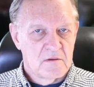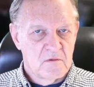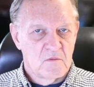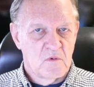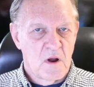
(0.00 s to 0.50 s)

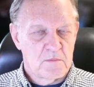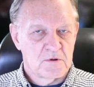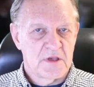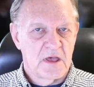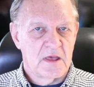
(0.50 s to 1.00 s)

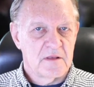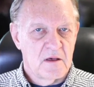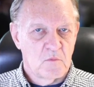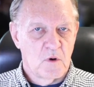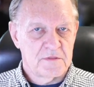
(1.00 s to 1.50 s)
represent
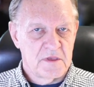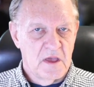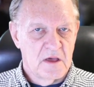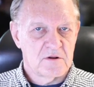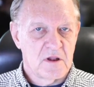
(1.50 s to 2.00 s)
what the
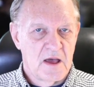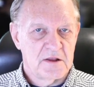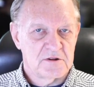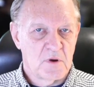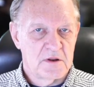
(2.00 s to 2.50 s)

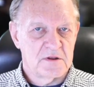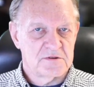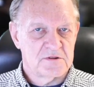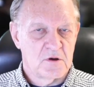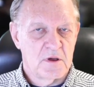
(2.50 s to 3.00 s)
underlying trend
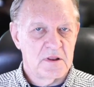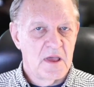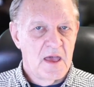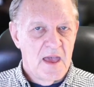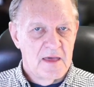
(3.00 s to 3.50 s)
is doing
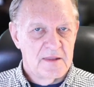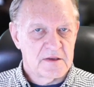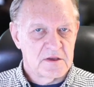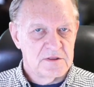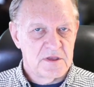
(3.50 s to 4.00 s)
and the
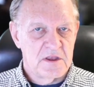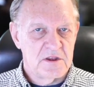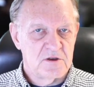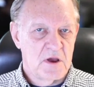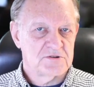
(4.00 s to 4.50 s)

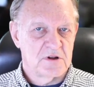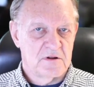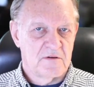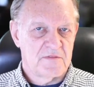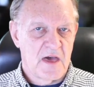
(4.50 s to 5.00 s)
continuation
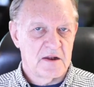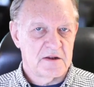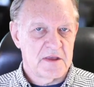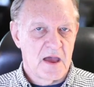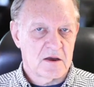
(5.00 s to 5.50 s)
of that
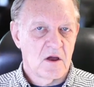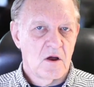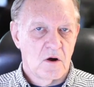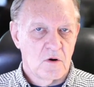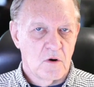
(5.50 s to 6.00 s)
attack,
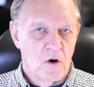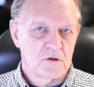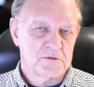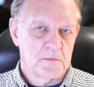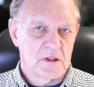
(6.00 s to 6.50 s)
or
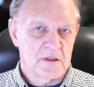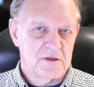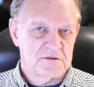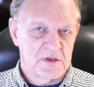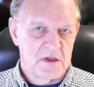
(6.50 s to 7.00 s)
ultimately
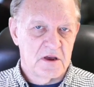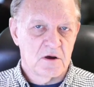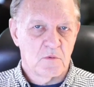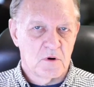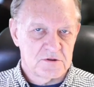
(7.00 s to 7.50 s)
you see
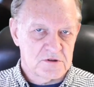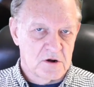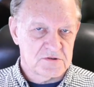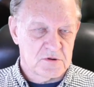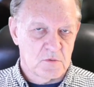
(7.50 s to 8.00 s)
here where it
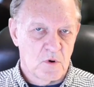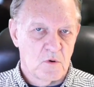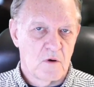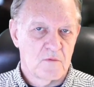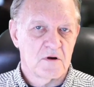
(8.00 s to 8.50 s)
starts to
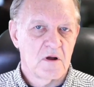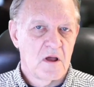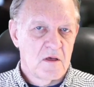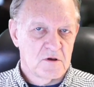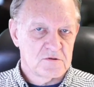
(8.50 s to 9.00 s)
roll over.
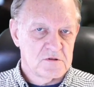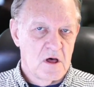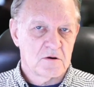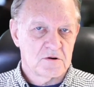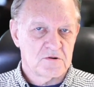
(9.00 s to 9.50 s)
Those
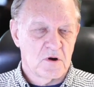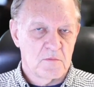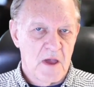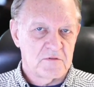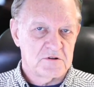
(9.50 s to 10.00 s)
longer term
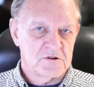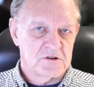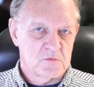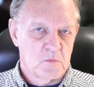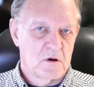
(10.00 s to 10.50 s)

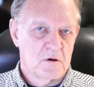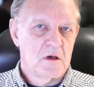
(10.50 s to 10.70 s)
averages will